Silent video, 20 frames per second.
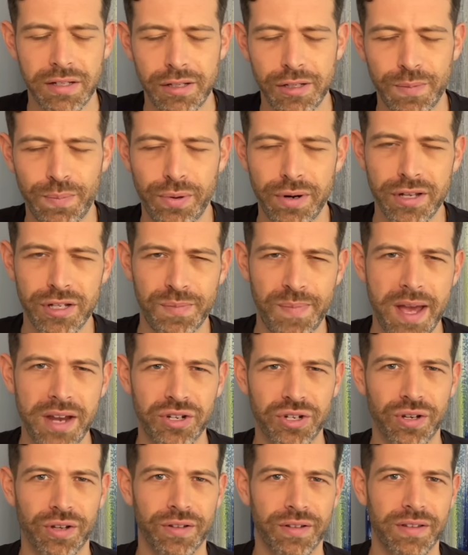is pretty
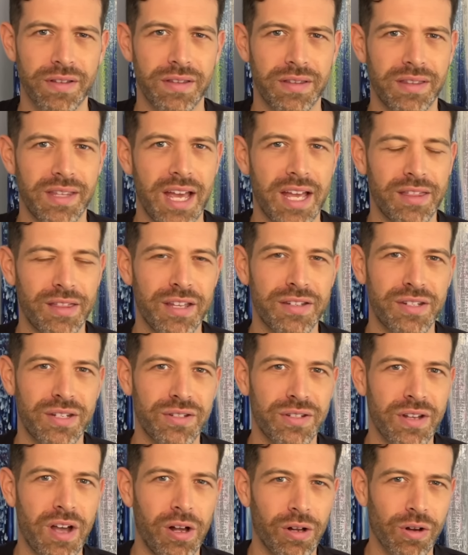special that this
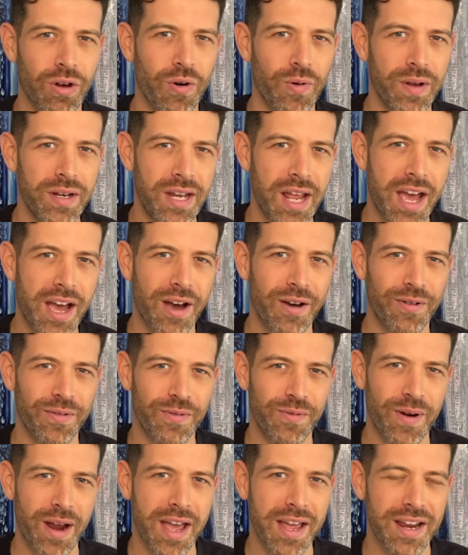is all going down,
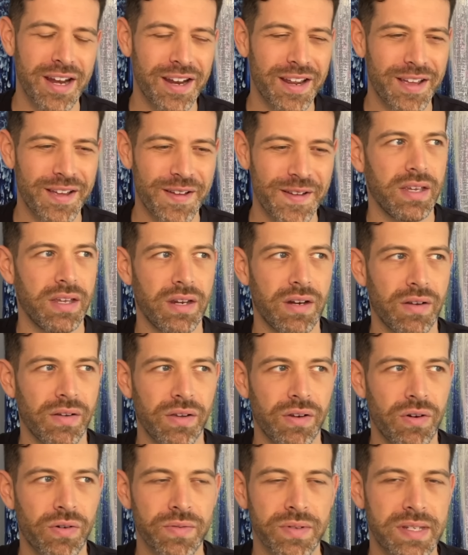right?
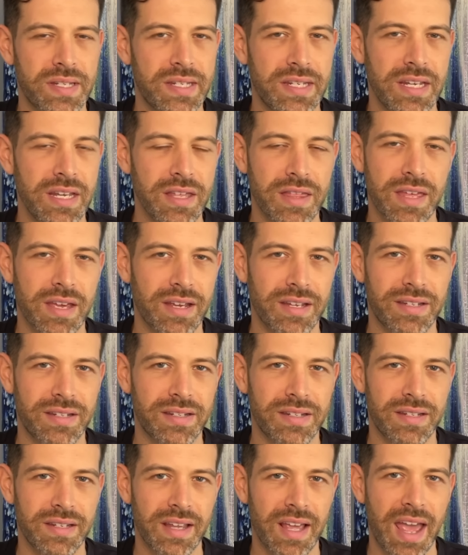You don't see
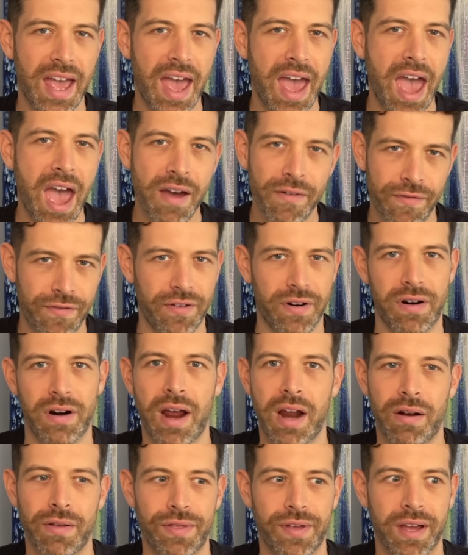this ever.
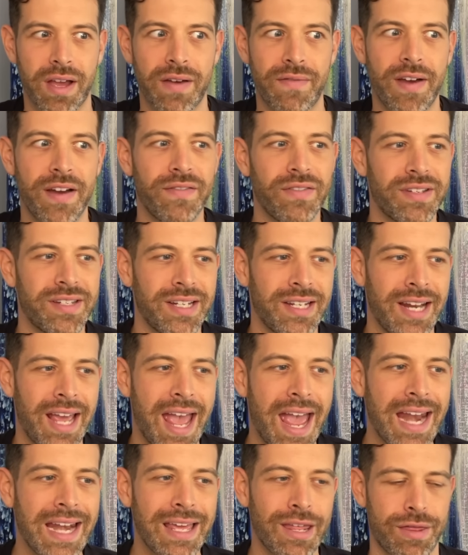I don't think I've ever seen
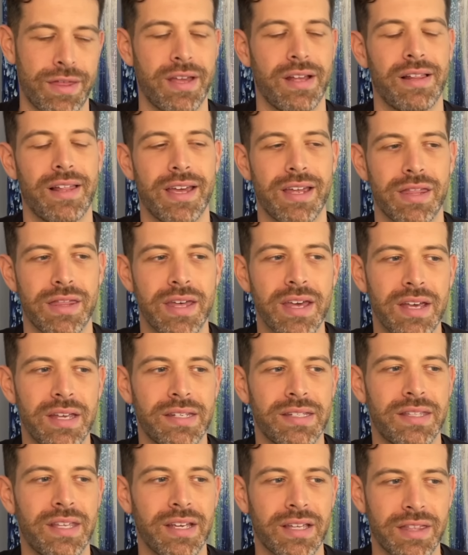anything like
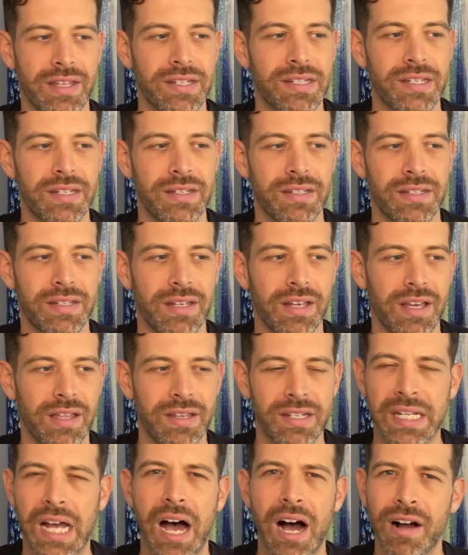this. Like this
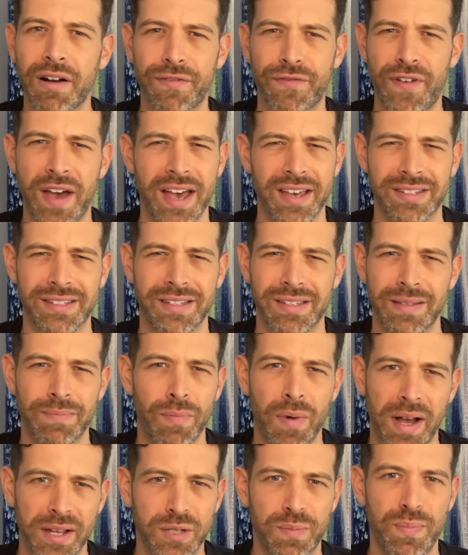hug fest
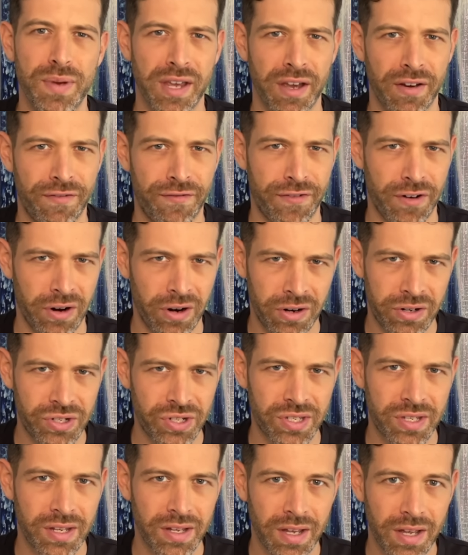must be a
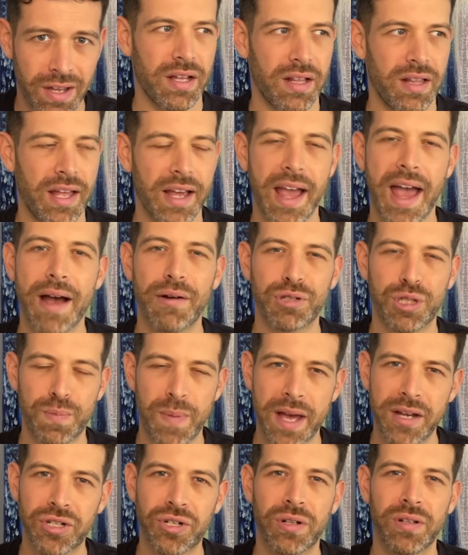first. Like how
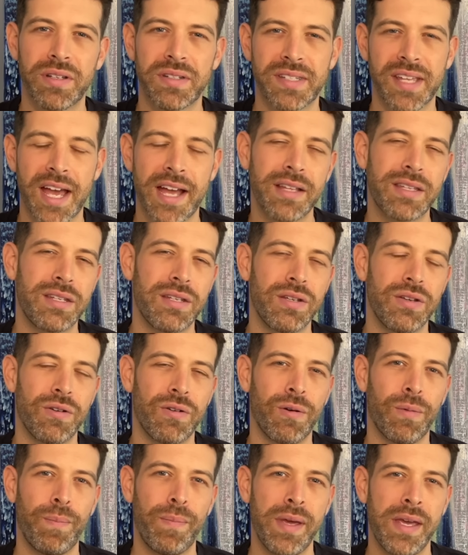special is that to
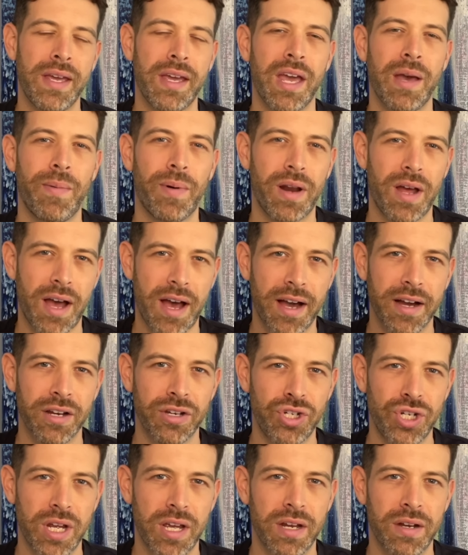you, being able to hug
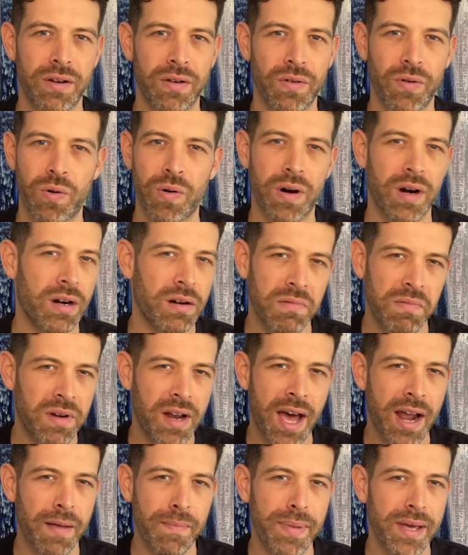Jin, or
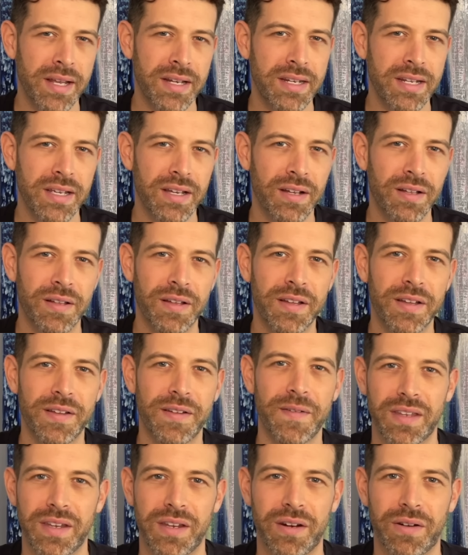not a big deal?
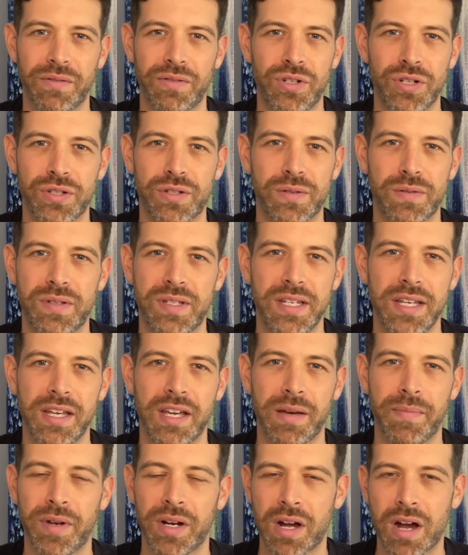You know, just seeing
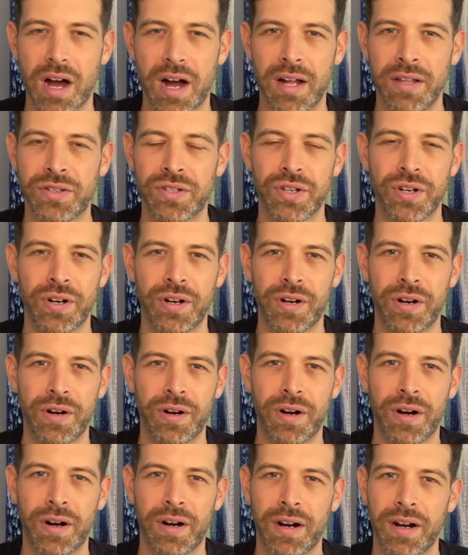him in concert
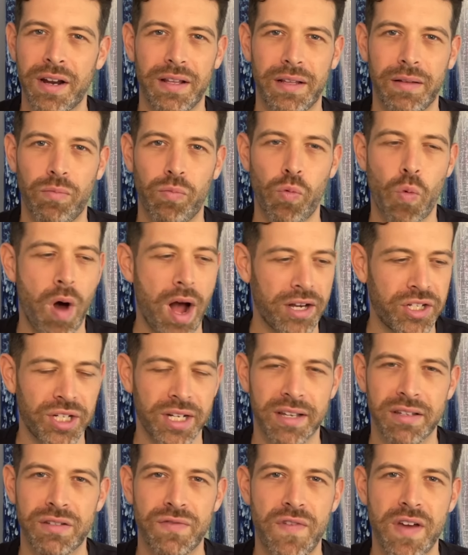or watching
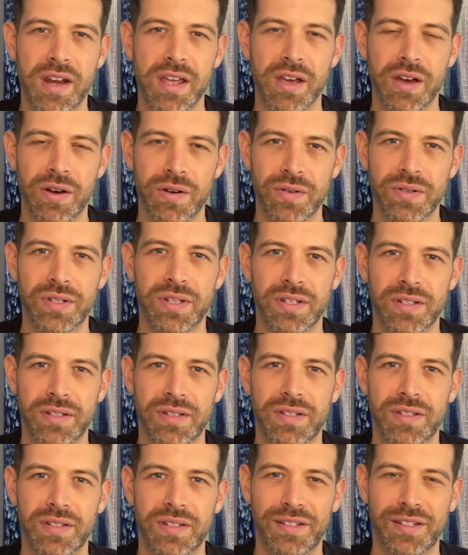his videos
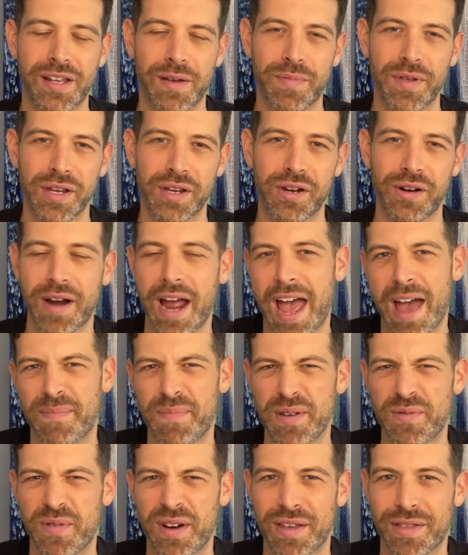is something you're
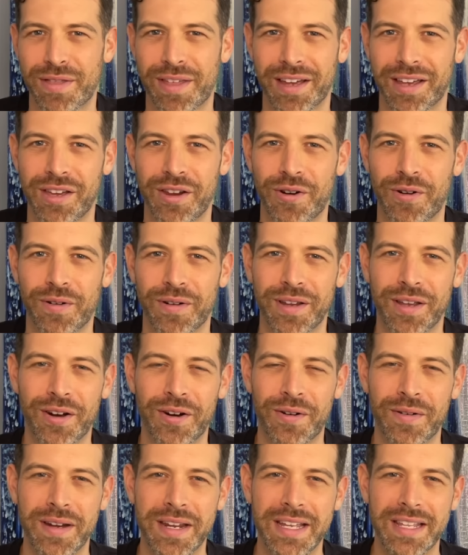happy with. Like you don't
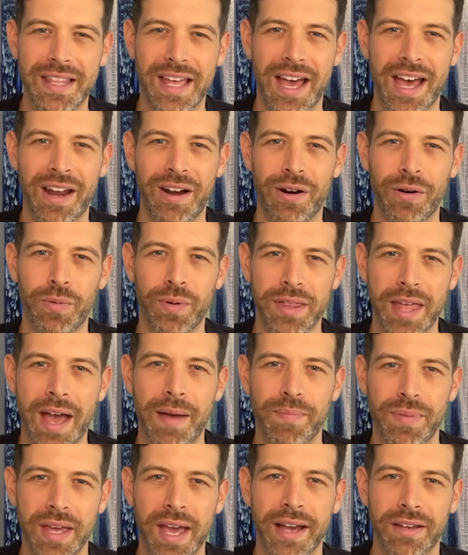need that, or would
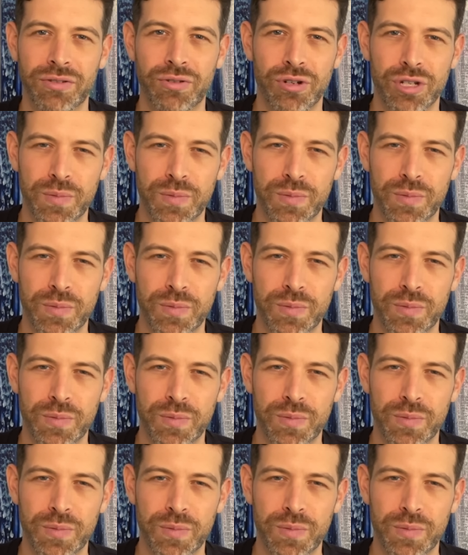that be extra